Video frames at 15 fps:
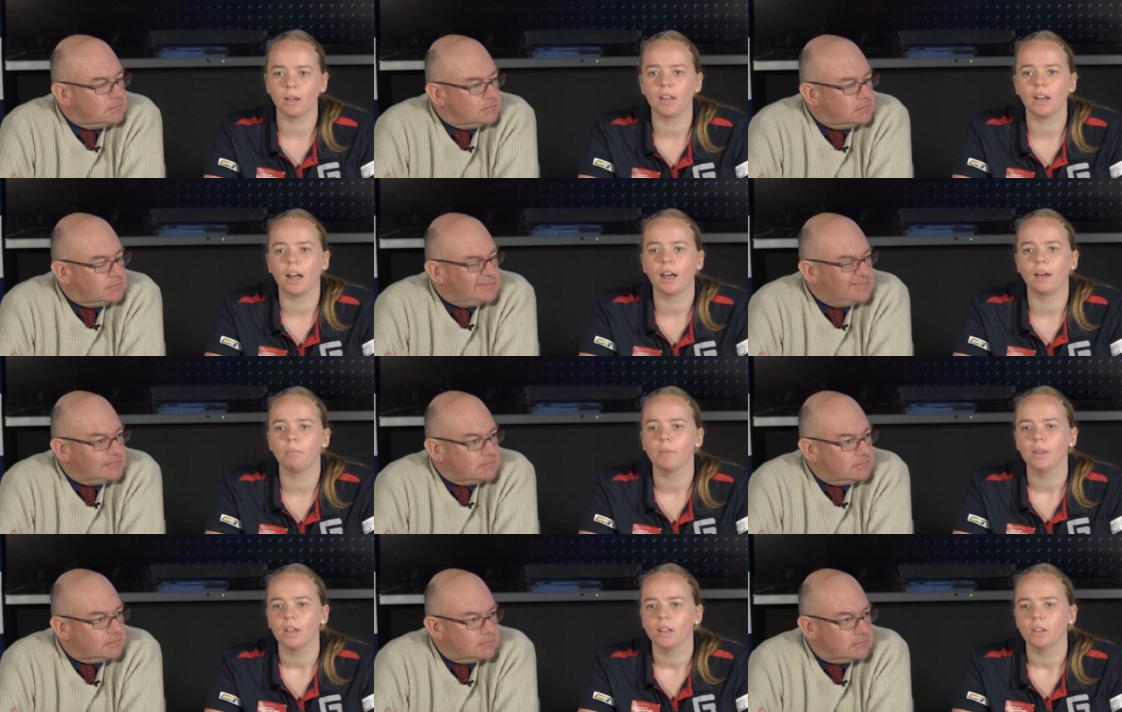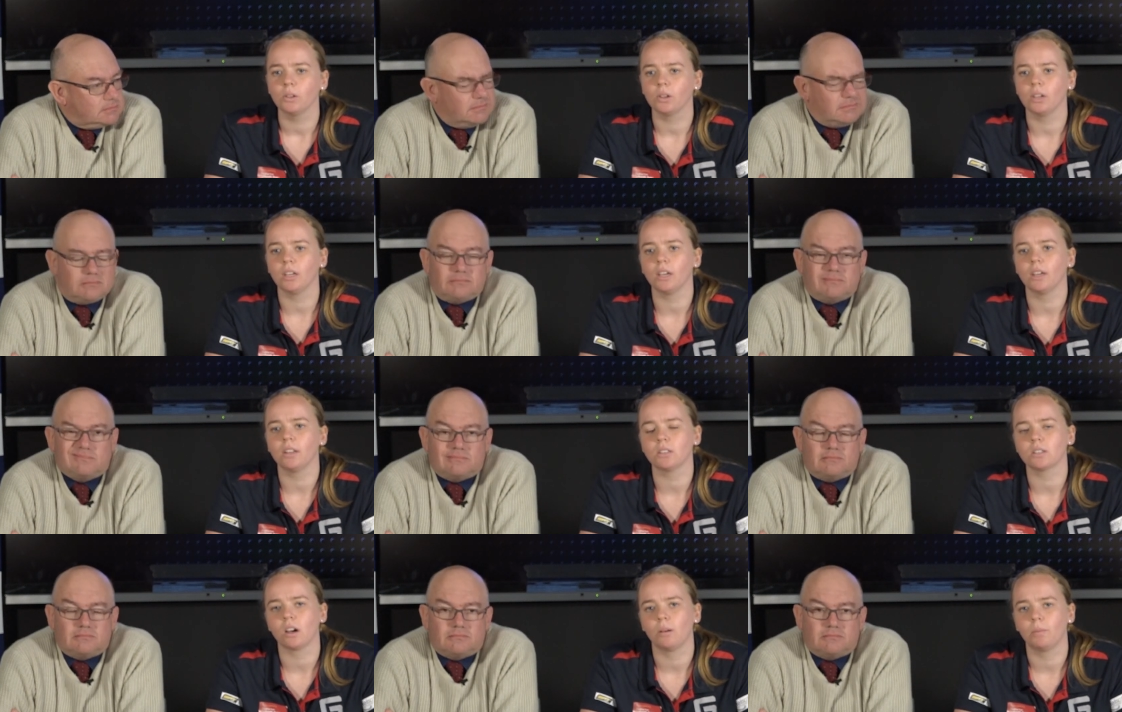Speaker 1: But um, looking at the
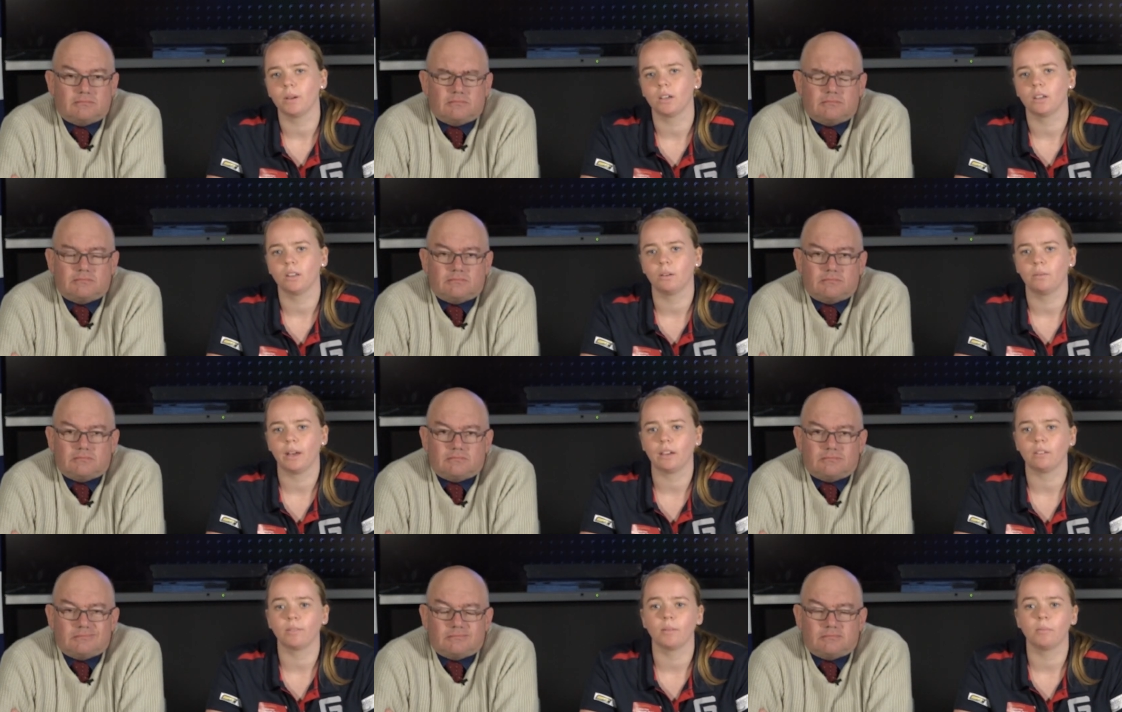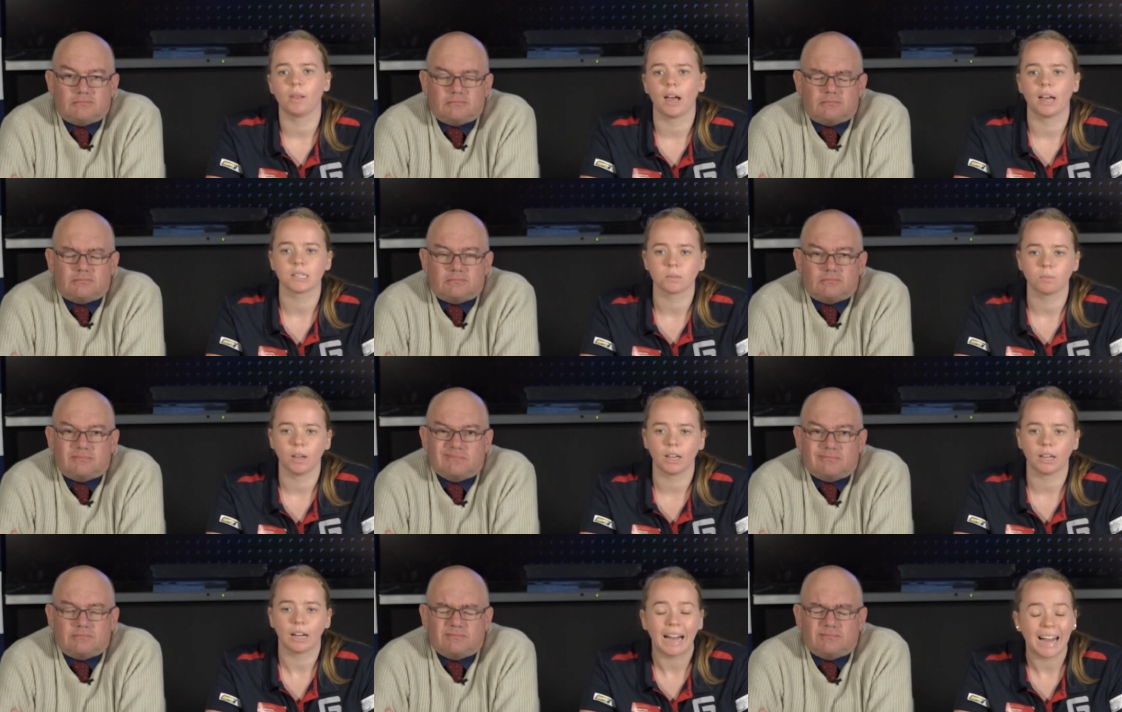topic of the week from last
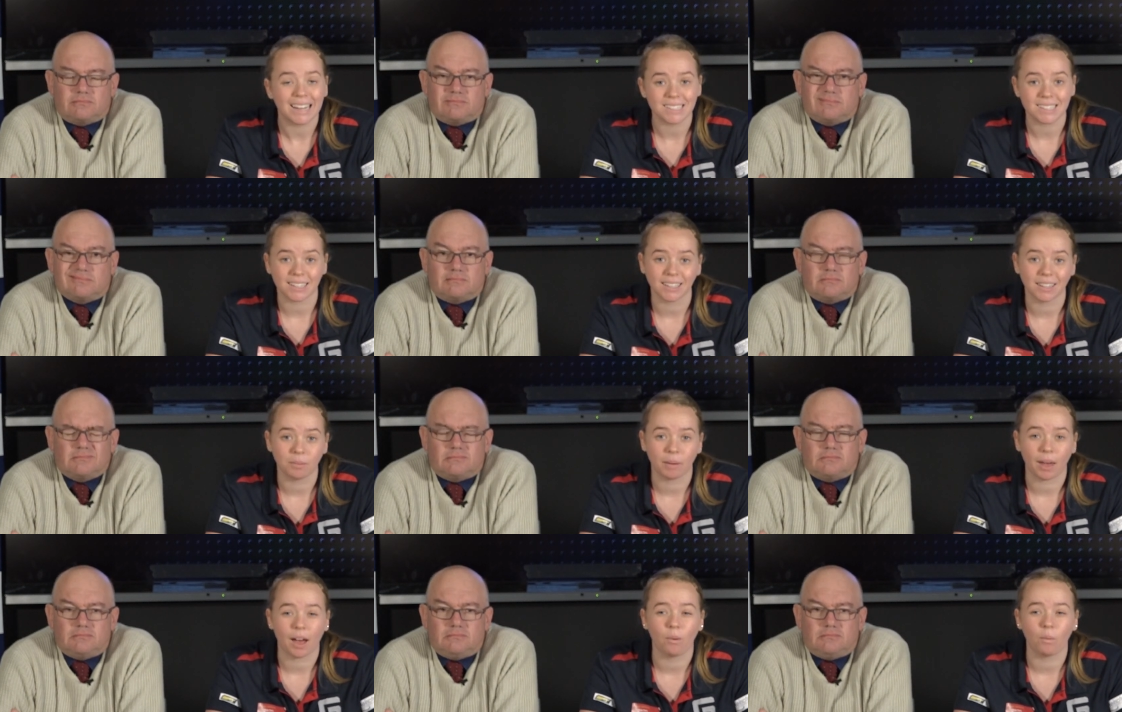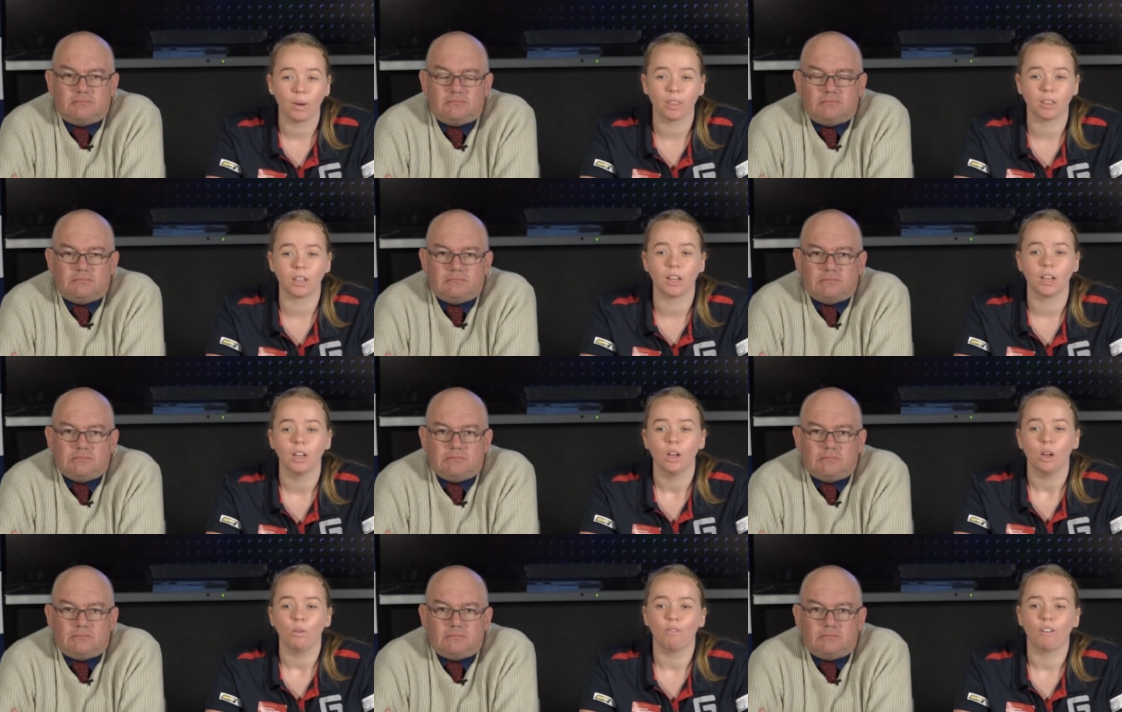week, asking about whether
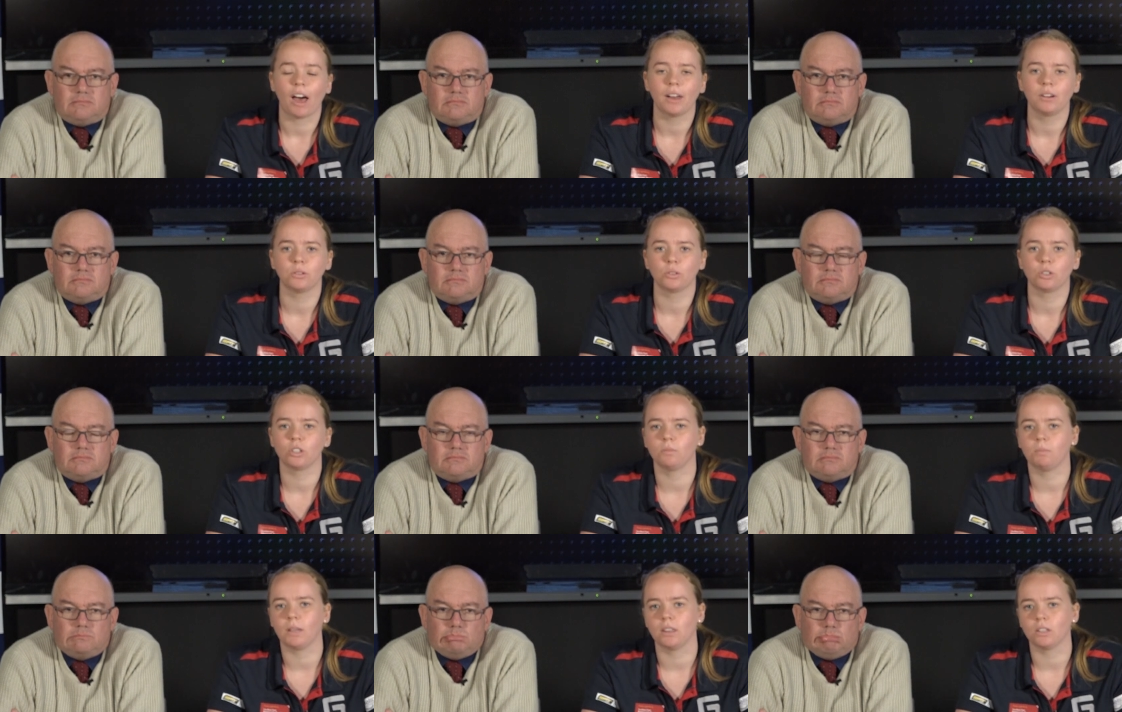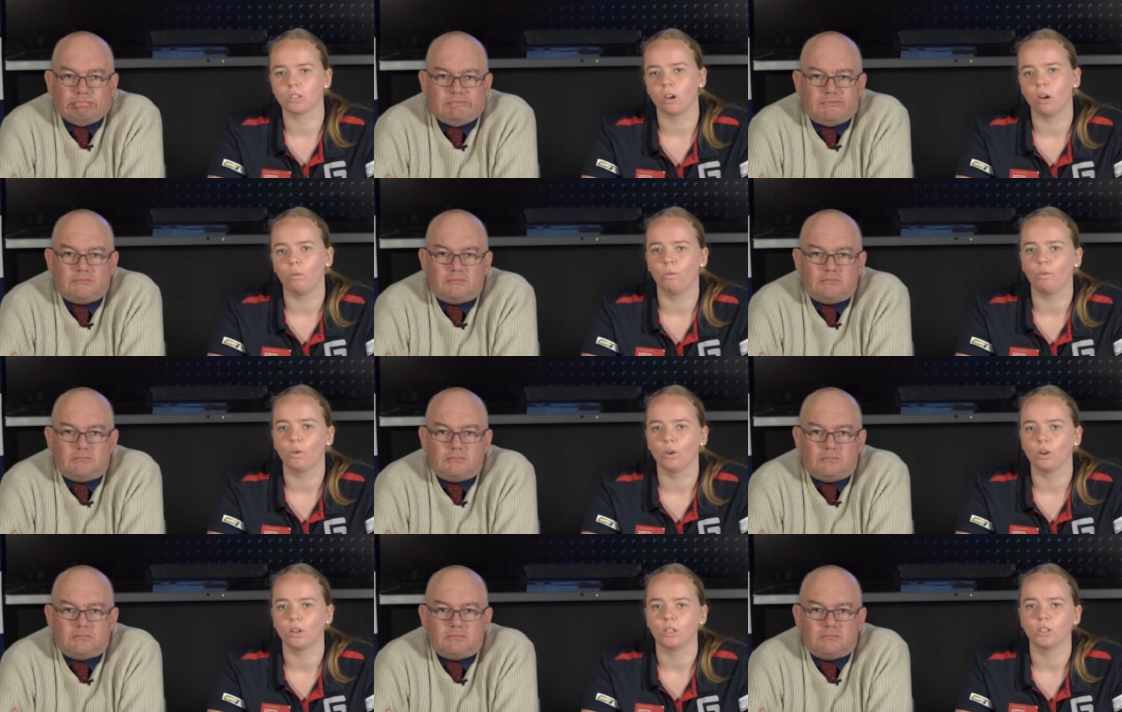finals should be the top
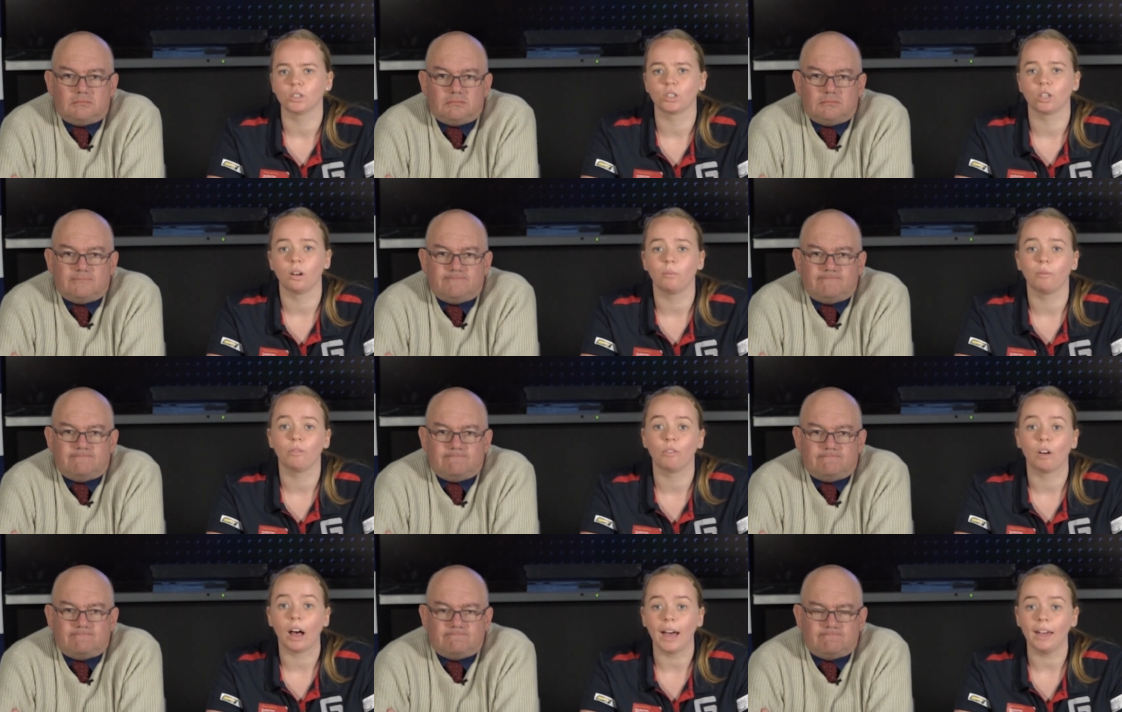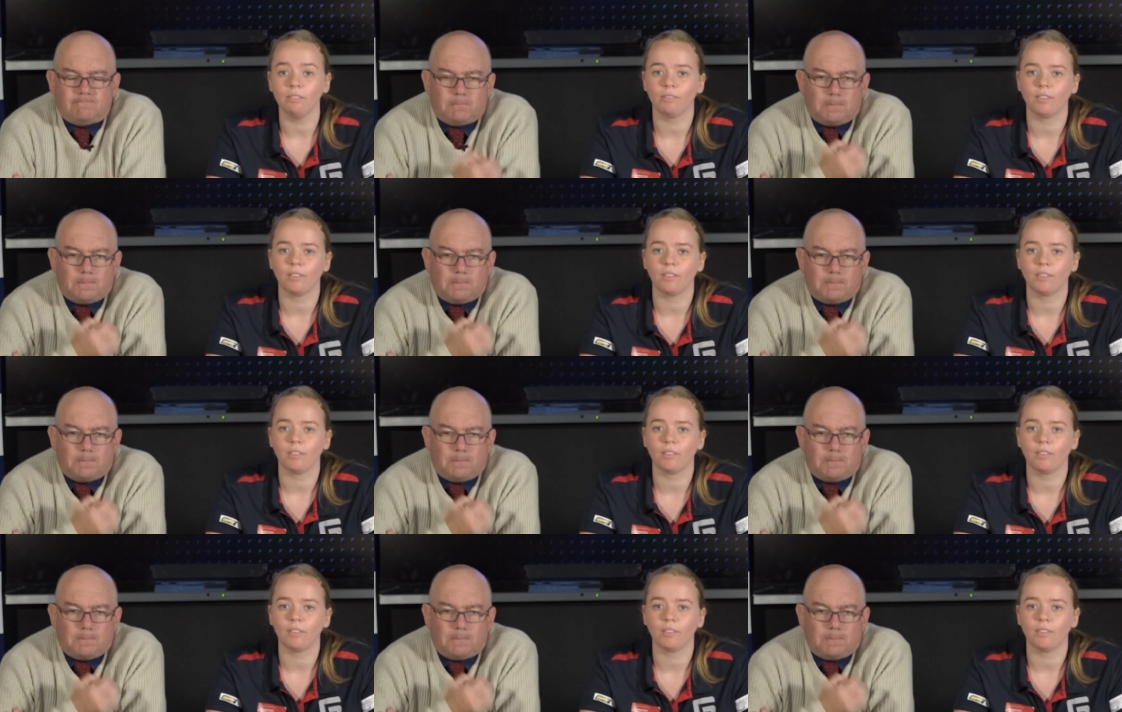four or top five,